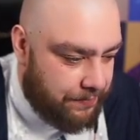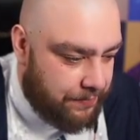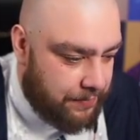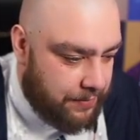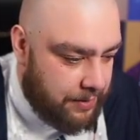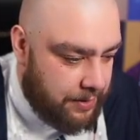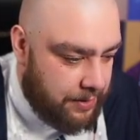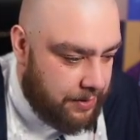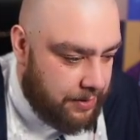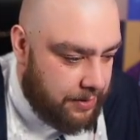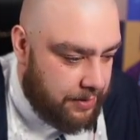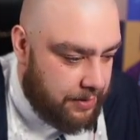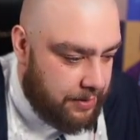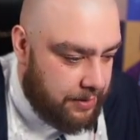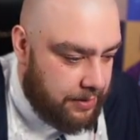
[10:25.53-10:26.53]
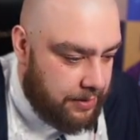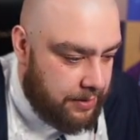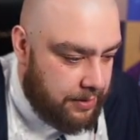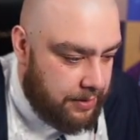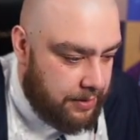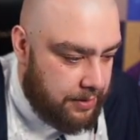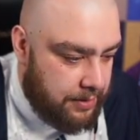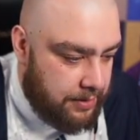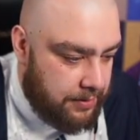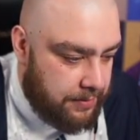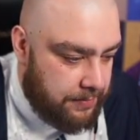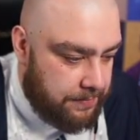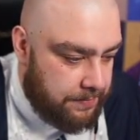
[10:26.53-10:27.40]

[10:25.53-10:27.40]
Nobody speaks.